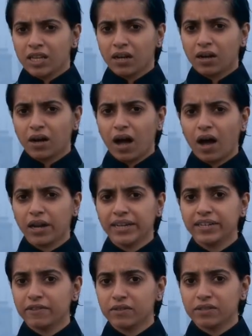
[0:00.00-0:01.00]

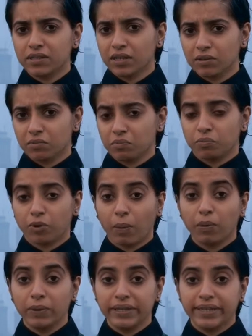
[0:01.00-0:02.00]
Harley-Davidson
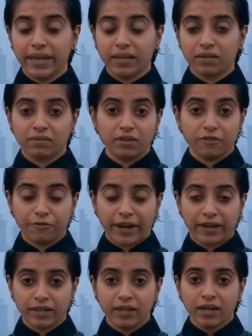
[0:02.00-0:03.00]
probably get
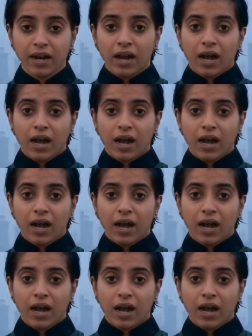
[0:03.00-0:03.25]
affected.